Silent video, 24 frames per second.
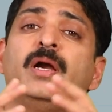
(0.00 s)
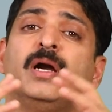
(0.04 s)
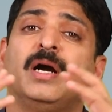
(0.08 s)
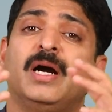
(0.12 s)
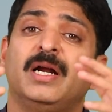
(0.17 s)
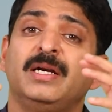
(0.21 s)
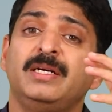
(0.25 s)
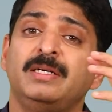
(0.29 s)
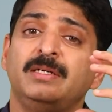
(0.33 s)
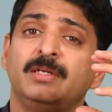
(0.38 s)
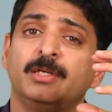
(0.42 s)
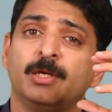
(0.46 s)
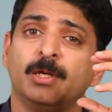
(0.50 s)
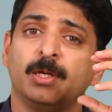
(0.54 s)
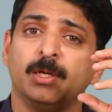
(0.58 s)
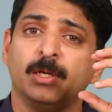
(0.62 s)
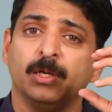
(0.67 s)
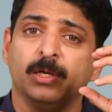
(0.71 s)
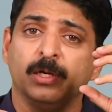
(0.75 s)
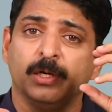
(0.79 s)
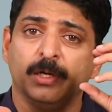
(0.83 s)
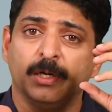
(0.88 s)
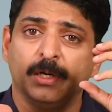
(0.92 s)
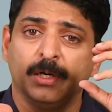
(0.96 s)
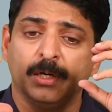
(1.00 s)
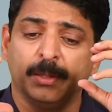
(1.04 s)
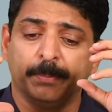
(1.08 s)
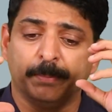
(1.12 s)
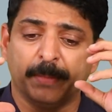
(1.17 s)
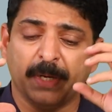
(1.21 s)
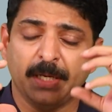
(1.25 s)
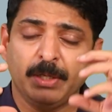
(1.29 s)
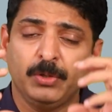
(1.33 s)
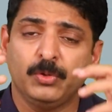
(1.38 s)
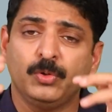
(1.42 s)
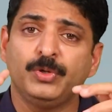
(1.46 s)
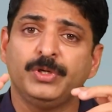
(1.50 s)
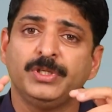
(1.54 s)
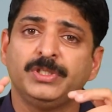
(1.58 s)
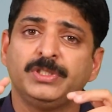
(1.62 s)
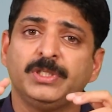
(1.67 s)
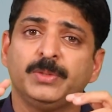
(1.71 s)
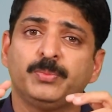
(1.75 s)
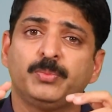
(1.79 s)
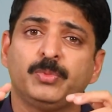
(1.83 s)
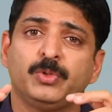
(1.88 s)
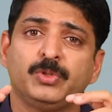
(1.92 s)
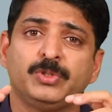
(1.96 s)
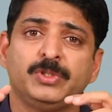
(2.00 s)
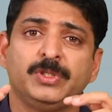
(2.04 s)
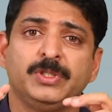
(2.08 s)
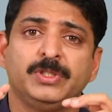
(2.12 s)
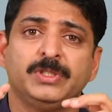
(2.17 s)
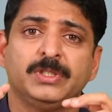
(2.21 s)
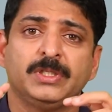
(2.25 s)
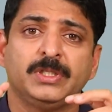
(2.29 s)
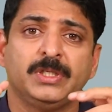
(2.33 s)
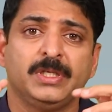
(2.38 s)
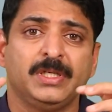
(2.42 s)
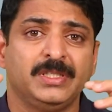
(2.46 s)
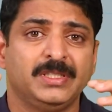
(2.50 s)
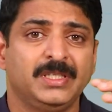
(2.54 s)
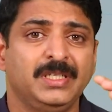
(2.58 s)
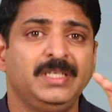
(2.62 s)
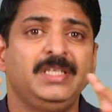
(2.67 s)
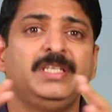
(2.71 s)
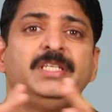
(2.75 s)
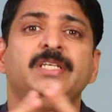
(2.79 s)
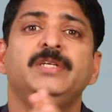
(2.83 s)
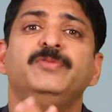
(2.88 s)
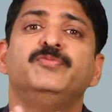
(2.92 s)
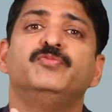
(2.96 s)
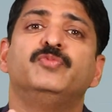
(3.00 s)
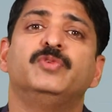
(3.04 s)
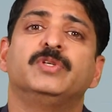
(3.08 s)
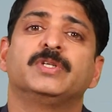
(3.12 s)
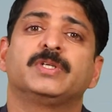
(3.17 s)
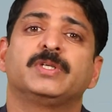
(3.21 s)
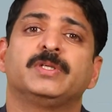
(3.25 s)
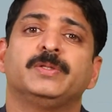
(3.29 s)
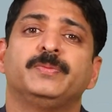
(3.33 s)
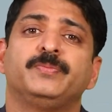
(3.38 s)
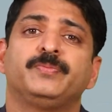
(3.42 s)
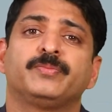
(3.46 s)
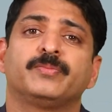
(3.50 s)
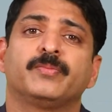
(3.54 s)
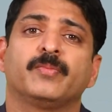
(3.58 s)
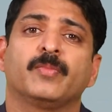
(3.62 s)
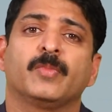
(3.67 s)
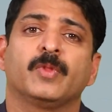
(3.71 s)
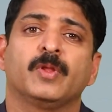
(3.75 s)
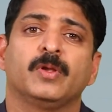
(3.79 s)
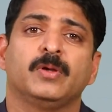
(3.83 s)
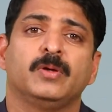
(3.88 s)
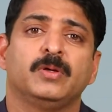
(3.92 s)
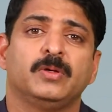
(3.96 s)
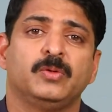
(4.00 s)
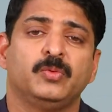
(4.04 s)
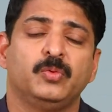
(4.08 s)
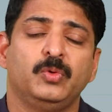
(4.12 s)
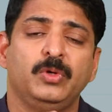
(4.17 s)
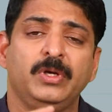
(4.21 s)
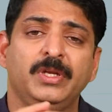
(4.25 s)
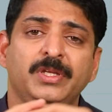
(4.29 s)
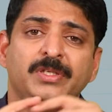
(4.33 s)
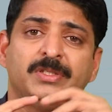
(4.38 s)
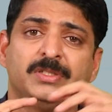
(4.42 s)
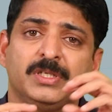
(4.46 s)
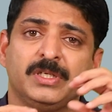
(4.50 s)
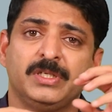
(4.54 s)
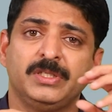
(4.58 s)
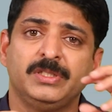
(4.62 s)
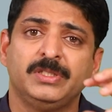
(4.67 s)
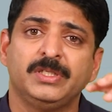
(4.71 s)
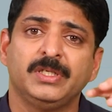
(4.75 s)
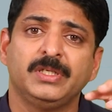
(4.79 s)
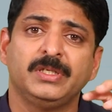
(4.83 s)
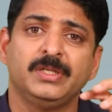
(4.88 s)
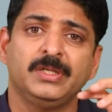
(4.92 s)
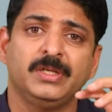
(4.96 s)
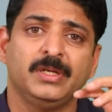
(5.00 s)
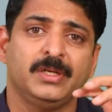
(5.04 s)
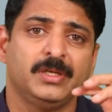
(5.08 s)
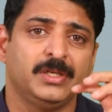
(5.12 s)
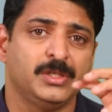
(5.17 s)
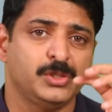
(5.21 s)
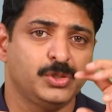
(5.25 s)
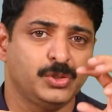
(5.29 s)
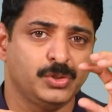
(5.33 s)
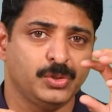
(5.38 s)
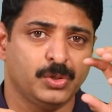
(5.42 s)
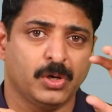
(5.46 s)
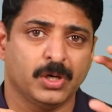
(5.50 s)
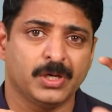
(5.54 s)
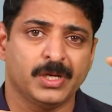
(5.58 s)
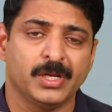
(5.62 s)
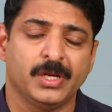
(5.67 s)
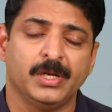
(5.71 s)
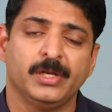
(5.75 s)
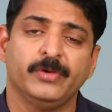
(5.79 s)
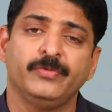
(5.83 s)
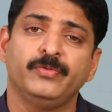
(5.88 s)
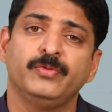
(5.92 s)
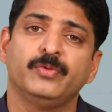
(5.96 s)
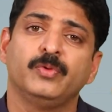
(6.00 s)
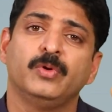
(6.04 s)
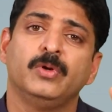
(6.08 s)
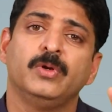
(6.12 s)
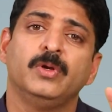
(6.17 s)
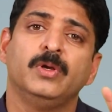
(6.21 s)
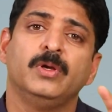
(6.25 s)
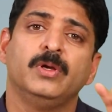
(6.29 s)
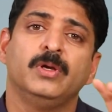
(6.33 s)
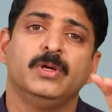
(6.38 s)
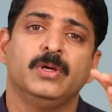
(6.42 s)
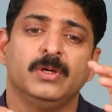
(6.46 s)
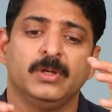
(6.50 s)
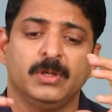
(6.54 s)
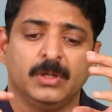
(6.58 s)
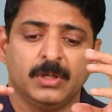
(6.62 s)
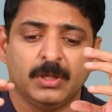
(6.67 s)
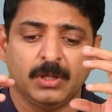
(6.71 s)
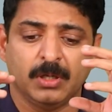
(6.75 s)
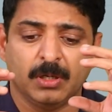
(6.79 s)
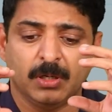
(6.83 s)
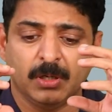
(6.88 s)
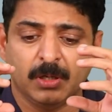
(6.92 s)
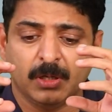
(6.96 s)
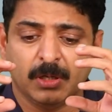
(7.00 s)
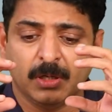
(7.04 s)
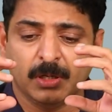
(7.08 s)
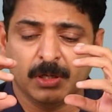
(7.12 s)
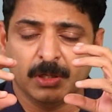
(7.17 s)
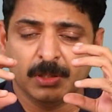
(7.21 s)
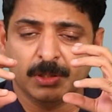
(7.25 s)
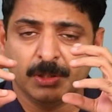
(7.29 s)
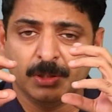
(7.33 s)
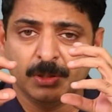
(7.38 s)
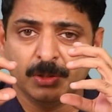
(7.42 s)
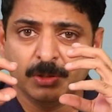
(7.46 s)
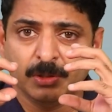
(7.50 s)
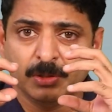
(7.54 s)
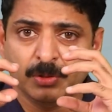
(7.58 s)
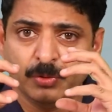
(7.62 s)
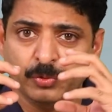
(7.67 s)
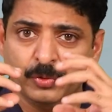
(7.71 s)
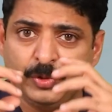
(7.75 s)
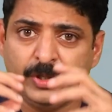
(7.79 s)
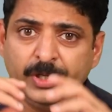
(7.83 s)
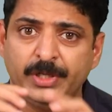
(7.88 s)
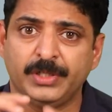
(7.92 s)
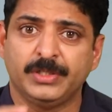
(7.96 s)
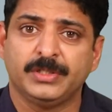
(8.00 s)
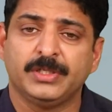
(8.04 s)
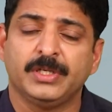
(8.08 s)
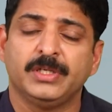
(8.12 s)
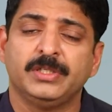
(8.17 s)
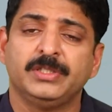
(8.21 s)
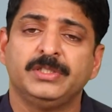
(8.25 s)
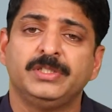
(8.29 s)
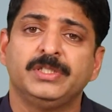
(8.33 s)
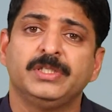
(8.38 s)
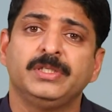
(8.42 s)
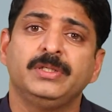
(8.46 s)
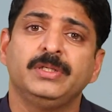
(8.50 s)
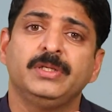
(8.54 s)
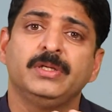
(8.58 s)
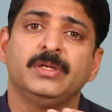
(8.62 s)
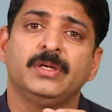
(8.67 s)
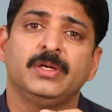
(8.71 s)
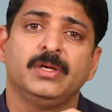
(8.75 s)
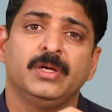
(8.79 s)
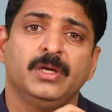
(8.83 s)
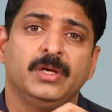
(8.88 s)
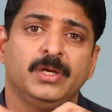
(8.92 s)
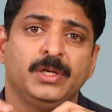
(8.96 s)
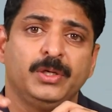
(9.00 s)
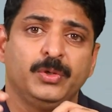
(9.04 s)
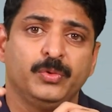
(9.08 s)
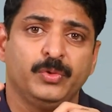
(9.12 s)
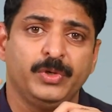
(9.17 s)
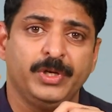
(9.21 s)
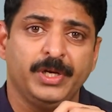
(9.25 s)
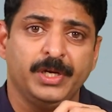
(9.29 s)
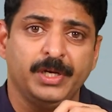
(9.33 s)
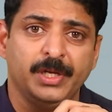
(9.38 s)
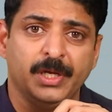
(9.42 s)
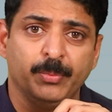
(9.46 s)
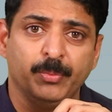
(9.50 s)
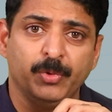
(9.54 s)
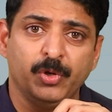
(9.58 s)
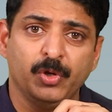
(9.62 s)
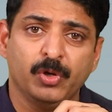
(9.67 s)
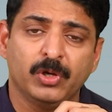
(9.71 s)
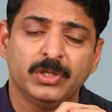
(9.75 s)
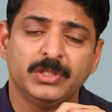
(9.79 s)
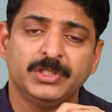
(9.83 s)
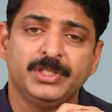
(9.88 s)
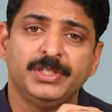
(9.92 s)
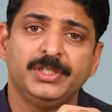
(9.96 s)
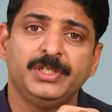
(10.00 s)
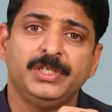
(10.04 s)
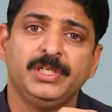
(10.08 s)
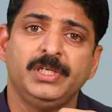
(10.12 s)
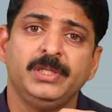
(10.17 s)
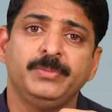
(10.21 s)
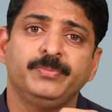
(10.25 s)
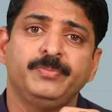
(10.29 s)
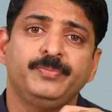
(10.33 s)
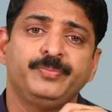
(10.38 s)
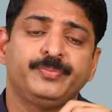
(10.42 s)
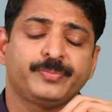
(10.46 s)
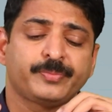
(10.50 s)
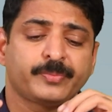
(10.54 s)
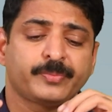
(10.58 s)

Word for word: and a micro TESE procedure is a teamwork. Only surgeon is not enough. Uh, you need surgeon, you need embryology team